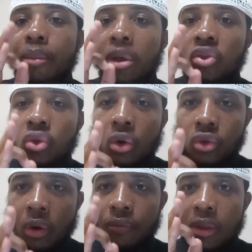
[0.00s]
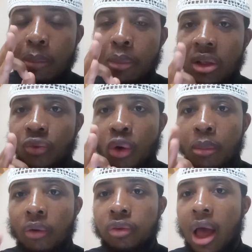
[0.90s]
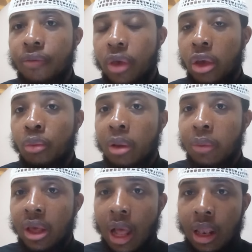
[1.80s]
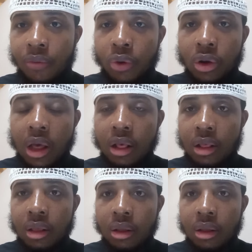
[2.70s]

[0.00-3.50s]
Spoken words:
the main source of the best form of life a human being can live on earth.